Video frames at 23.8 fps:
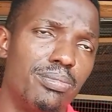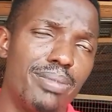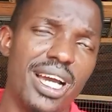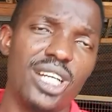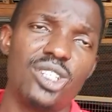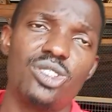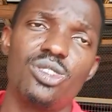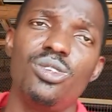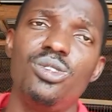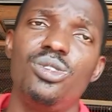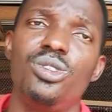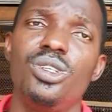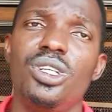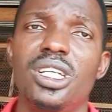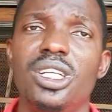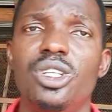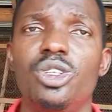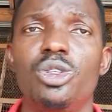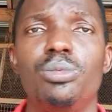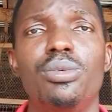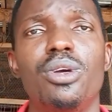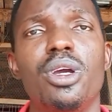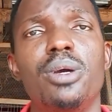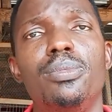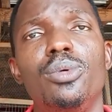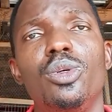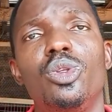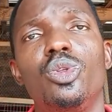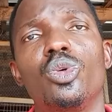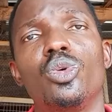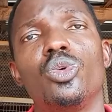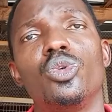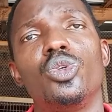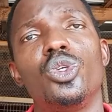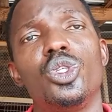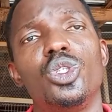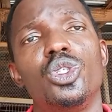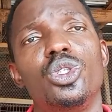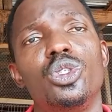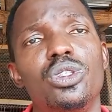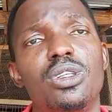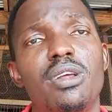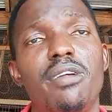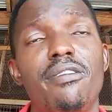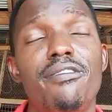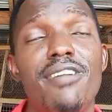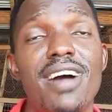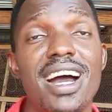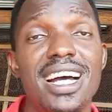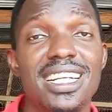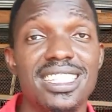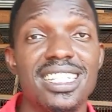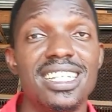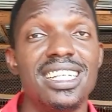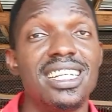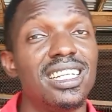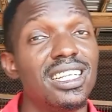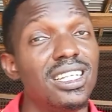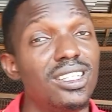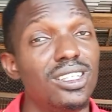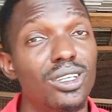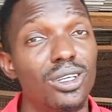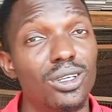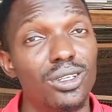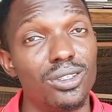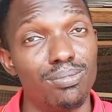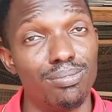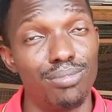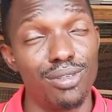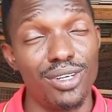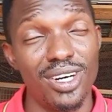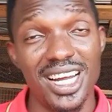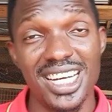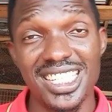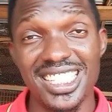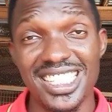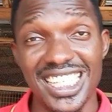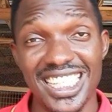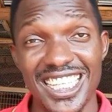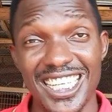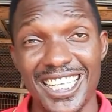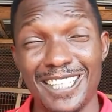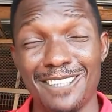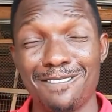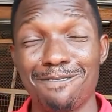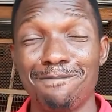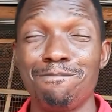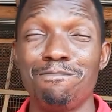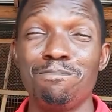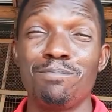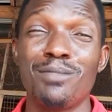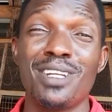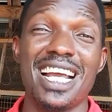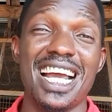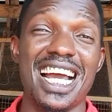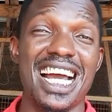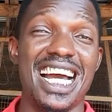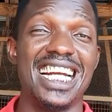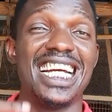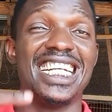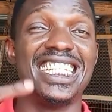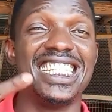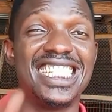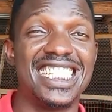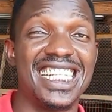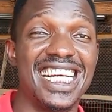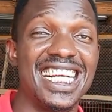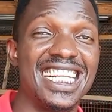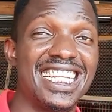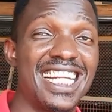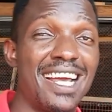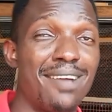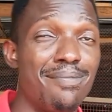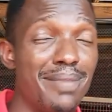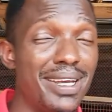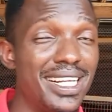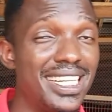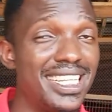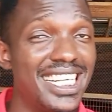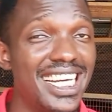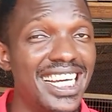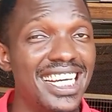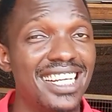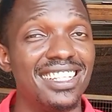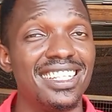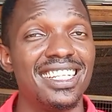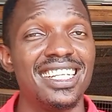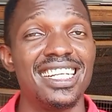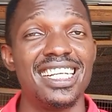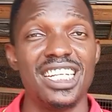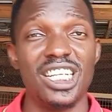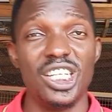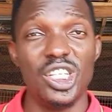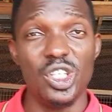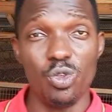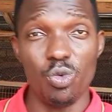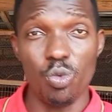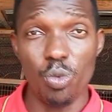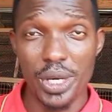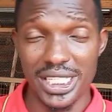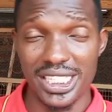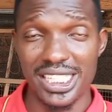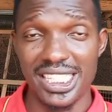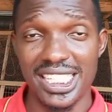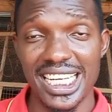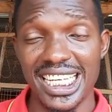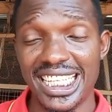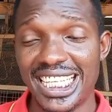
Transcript: By so doing, you'll be able to reduce the fat in your brother chicken and at the same time maintain the weight.